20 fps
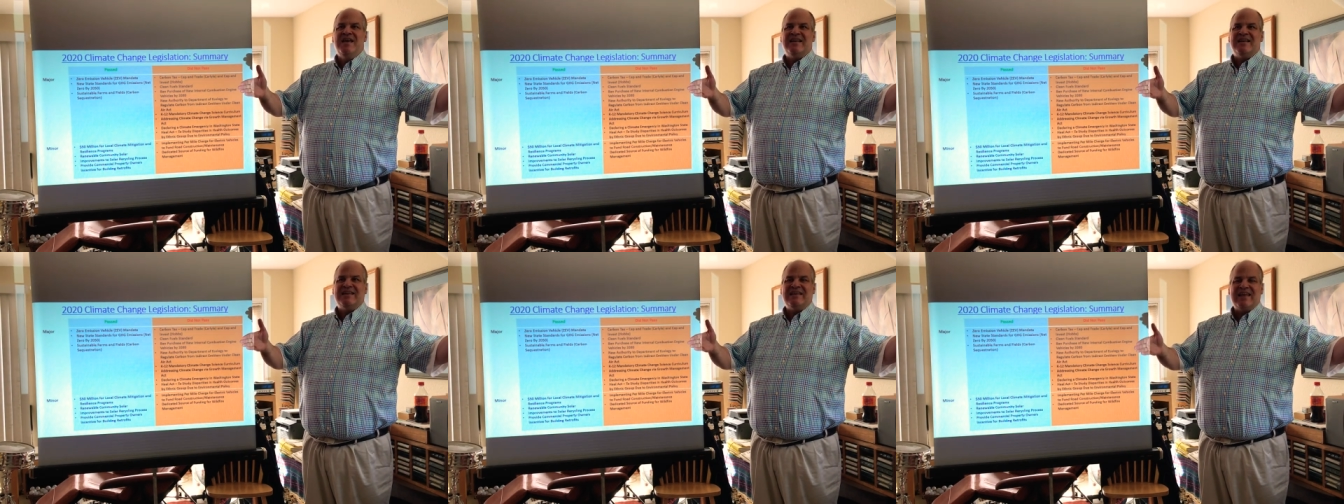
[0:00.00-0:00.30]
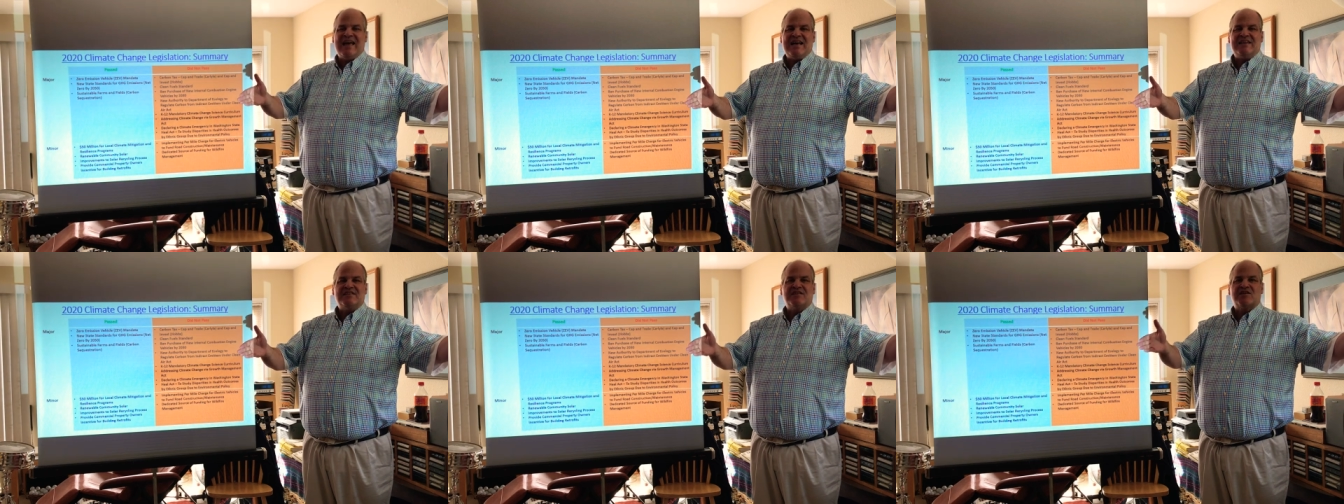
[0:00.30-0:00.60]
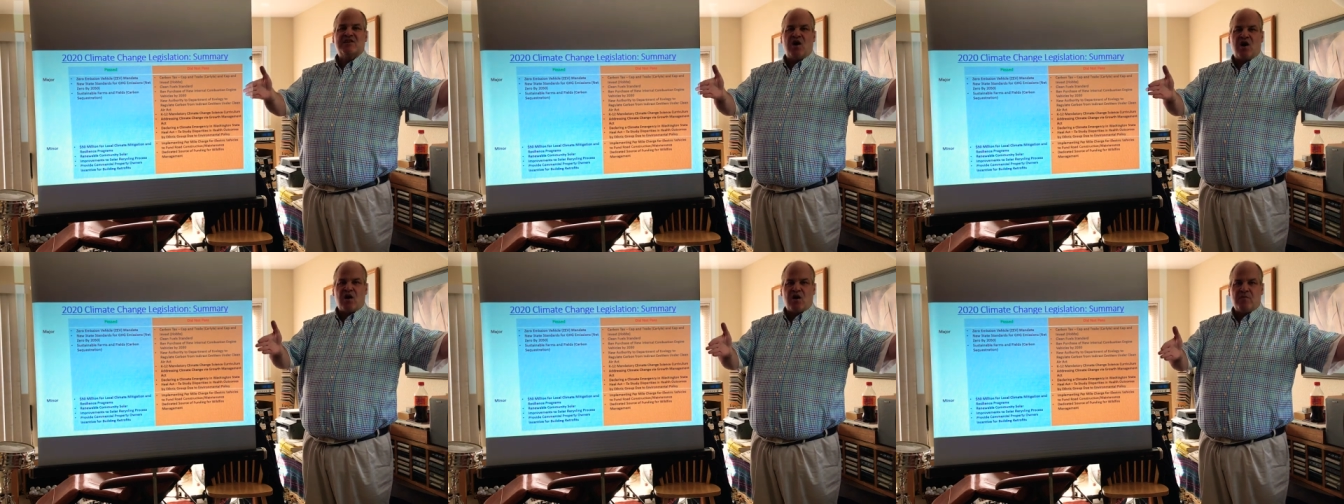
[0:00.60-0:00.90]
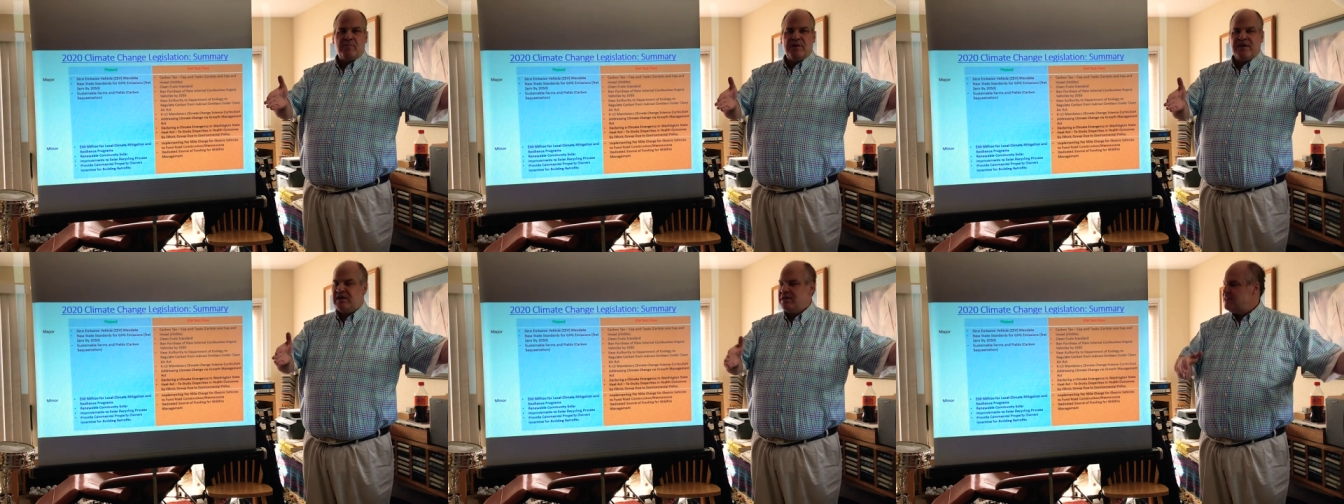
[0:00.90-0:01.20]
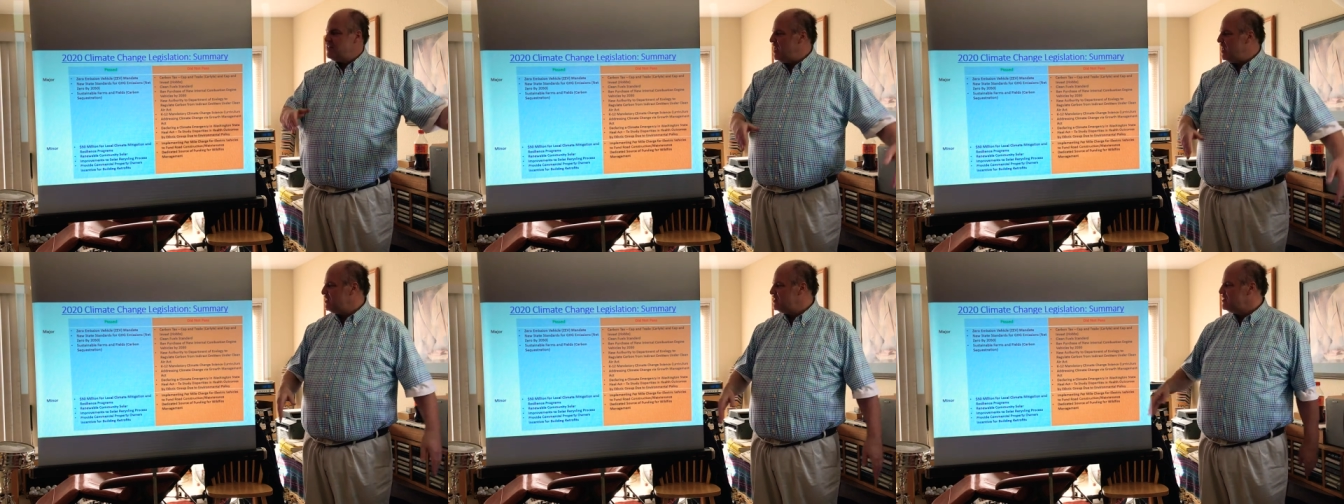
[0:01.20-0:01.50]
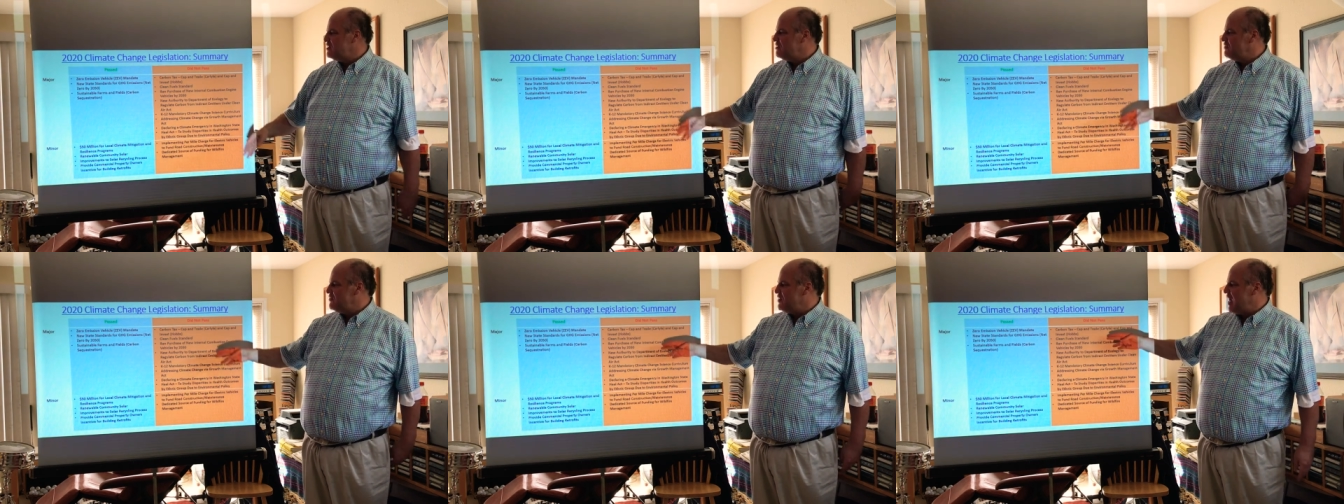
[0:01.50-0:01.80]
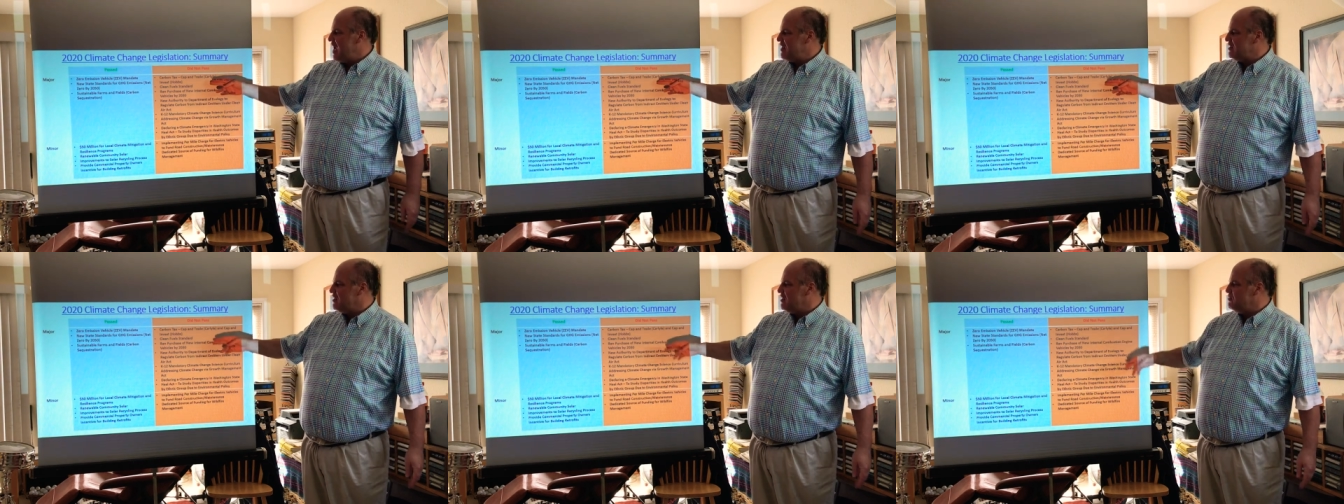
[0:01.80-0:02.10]
less carbon intensive.
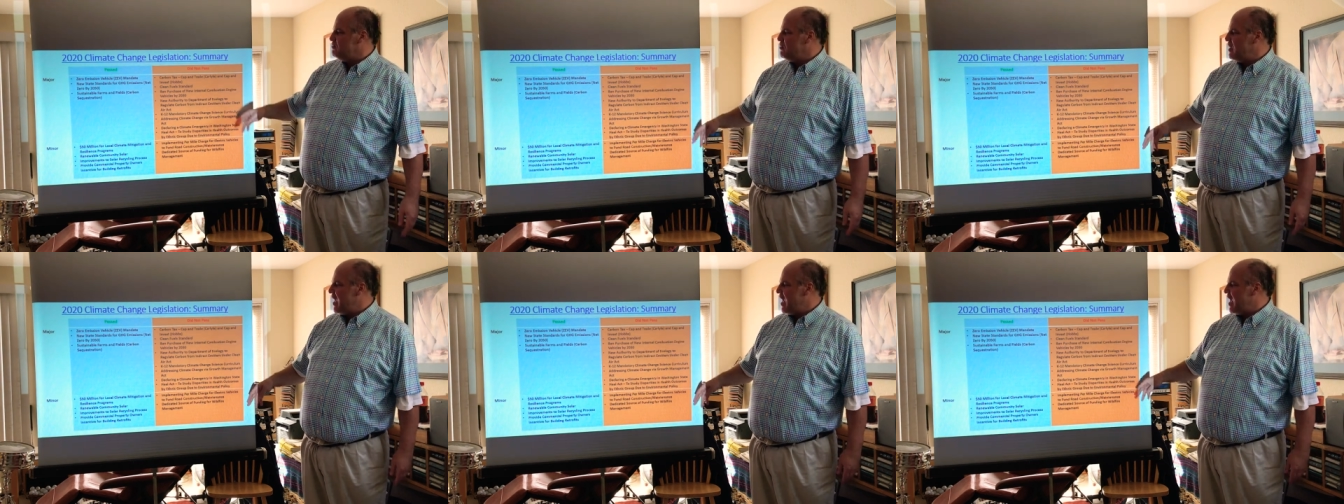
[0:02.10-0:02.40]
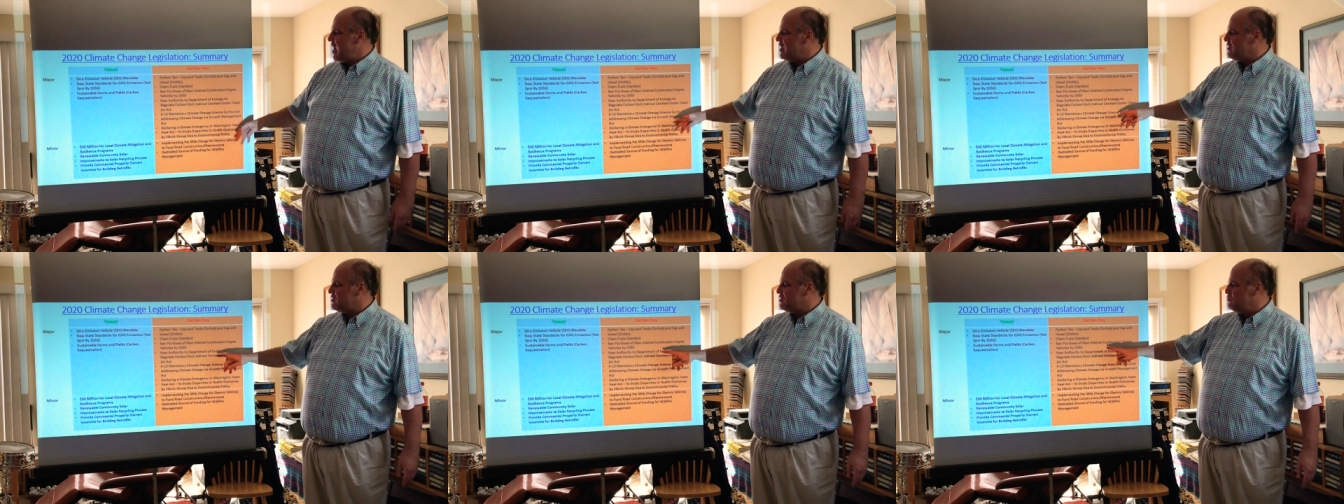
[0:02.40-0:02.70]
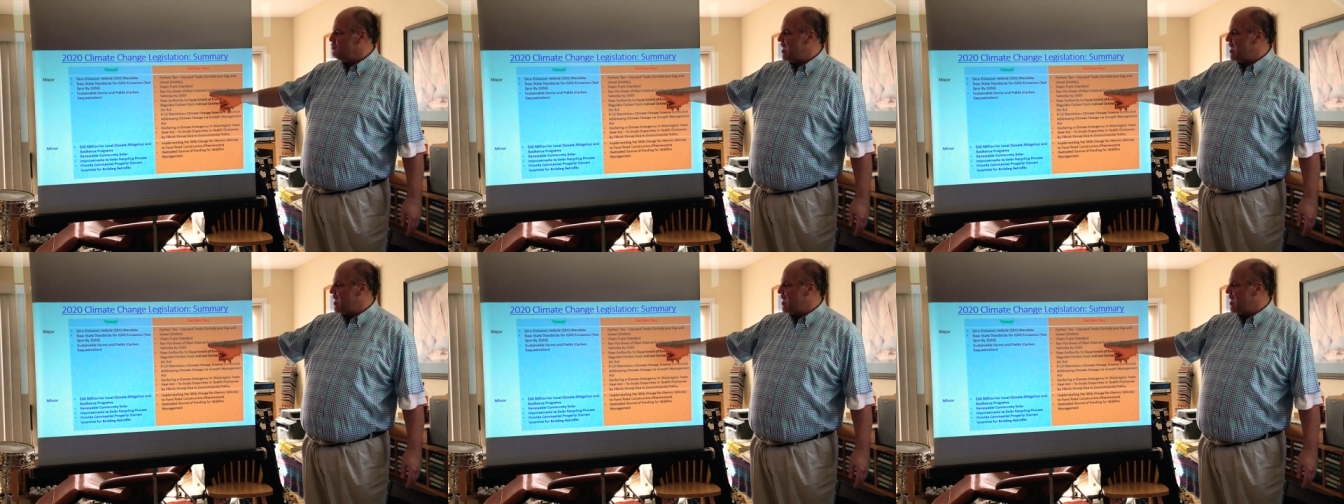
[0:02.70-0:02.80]
That didn't pass.